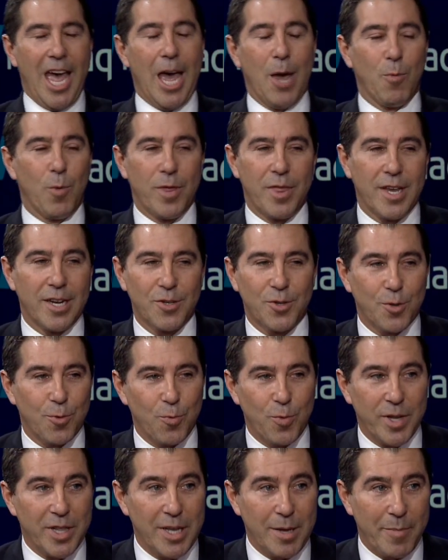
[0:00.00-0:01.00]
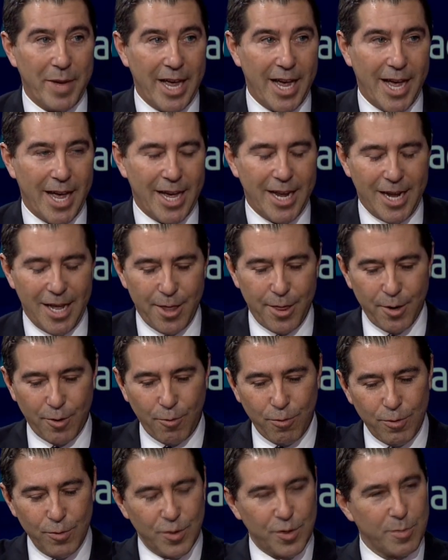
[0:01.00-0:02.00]
And when things are really bad, the
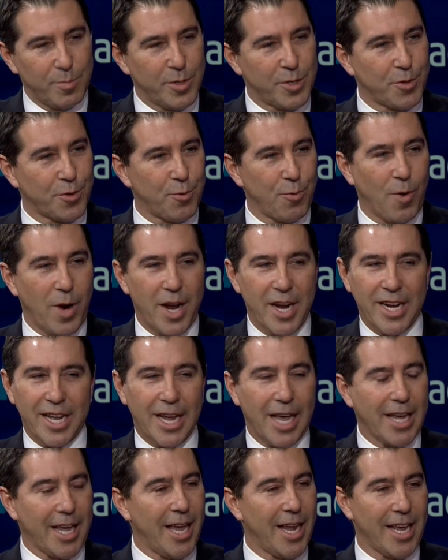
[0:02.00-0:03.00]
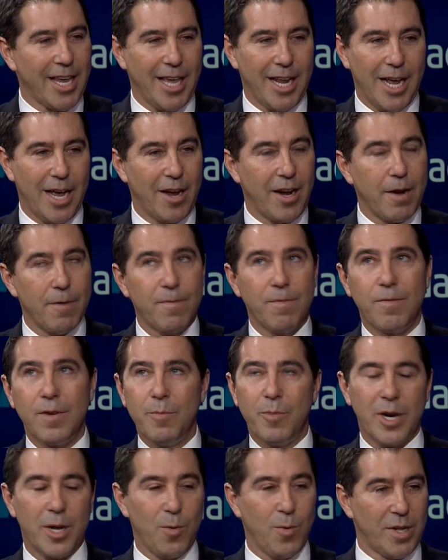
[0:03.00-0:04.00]
crucible's grinding, I got to get out.
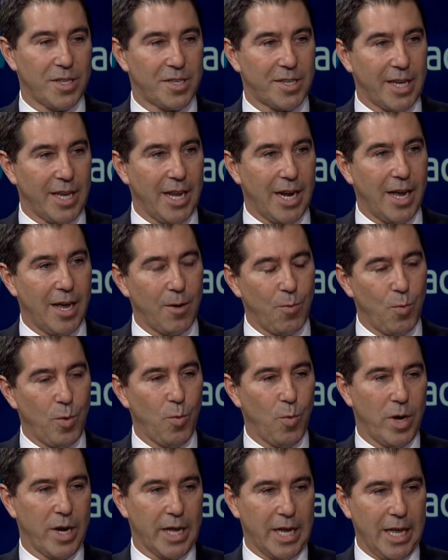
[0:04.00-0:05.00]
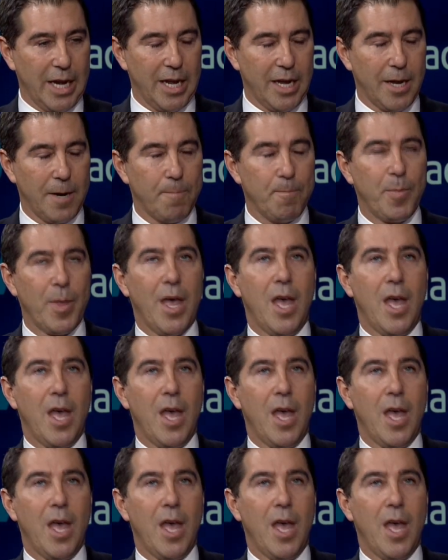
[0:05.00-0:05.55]
Everybody wants to get out. We want to get in.